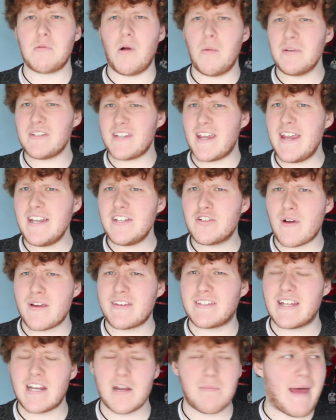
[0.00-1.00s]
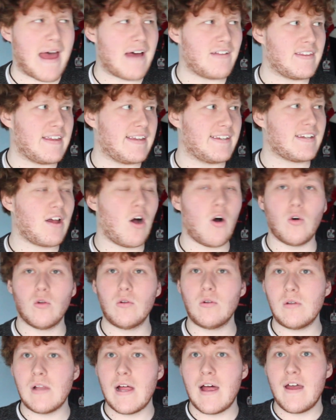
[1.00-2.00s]
So what was interesting about this
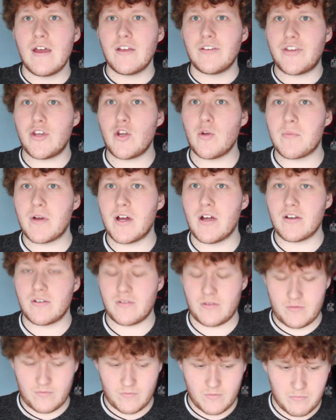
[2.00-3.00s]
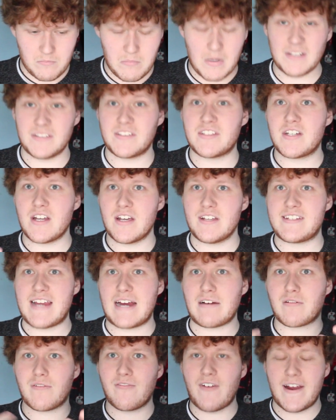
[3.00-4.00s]
whole human monster
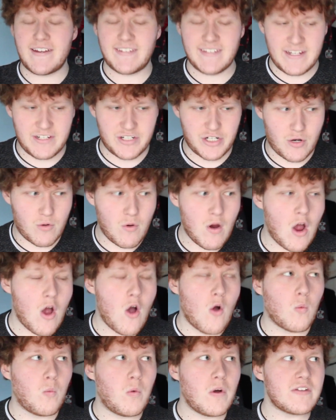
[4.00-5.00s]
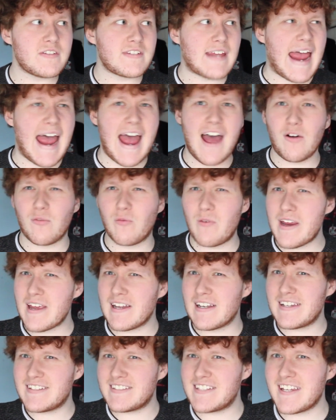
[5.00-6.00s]
sacrifice issue was how
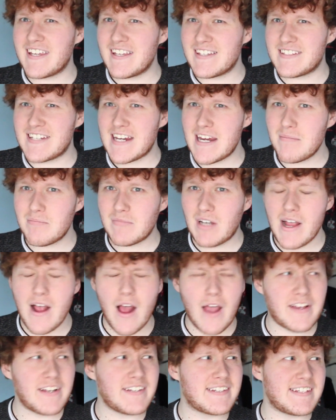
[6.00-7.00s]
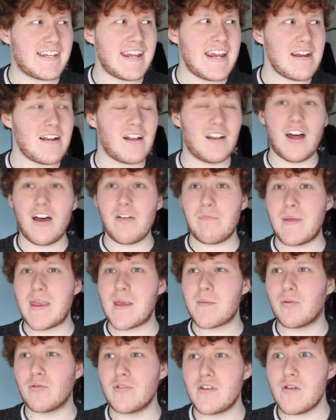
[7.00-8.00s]
realistic it seemed. Like, I could see a lot of
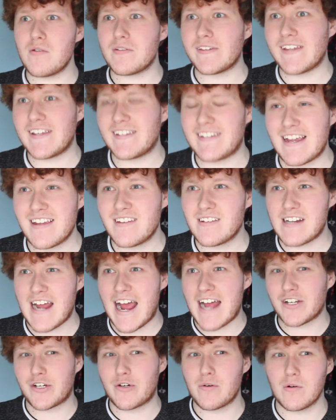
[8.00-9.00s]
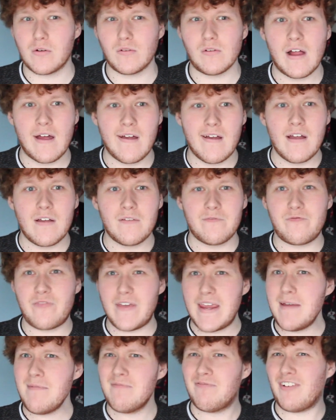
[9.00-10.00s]
people using this as an actual
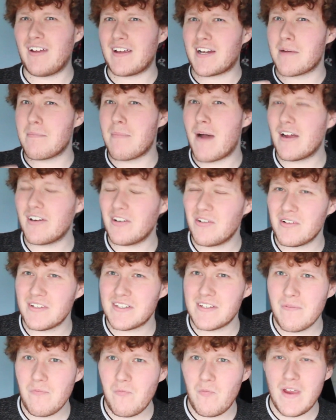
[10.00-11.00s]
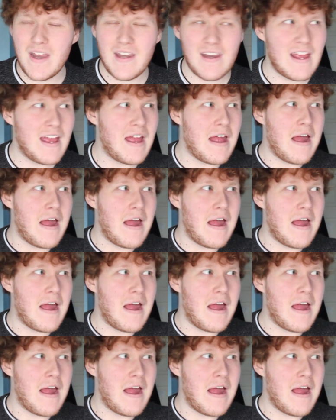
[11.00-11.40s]
theme for like a manga or something.